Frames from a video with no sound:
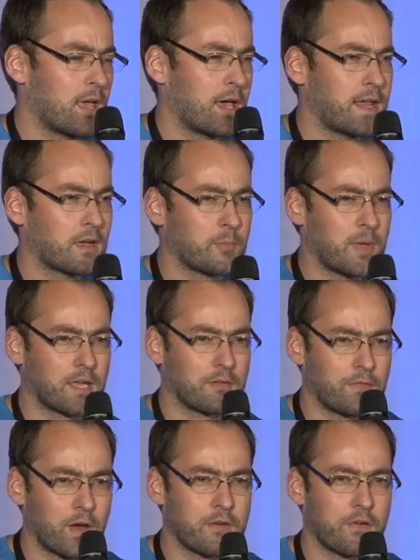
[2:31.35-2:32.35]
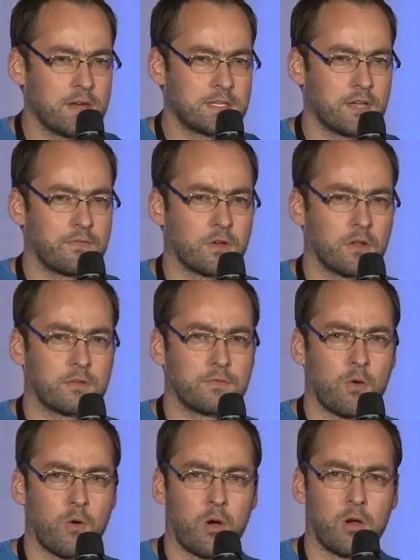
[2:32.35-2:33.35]
And that can make it very, very difficult
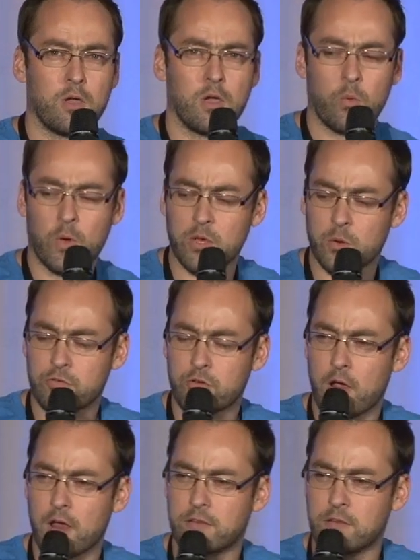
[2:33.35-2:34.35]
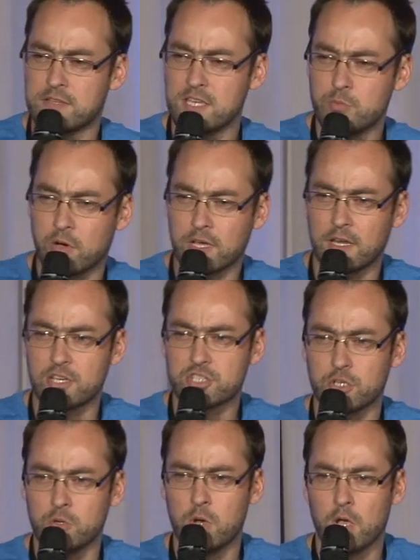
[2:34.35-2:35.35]
for when you're trying to debug an
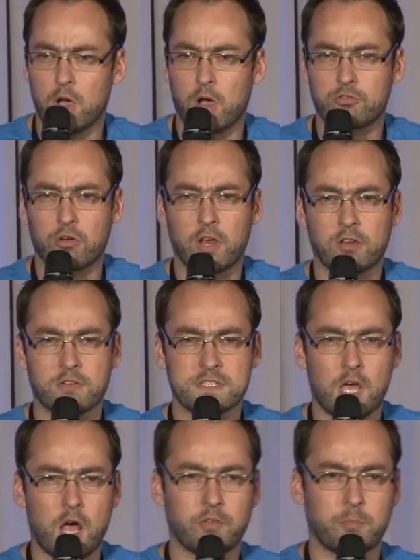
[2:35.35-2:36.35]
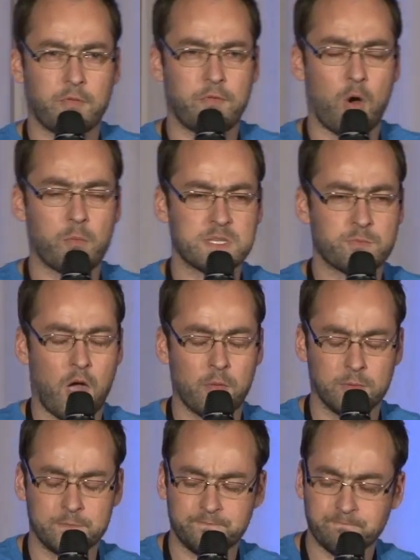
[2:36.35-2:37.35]
issue or trying to resolve a performance problem.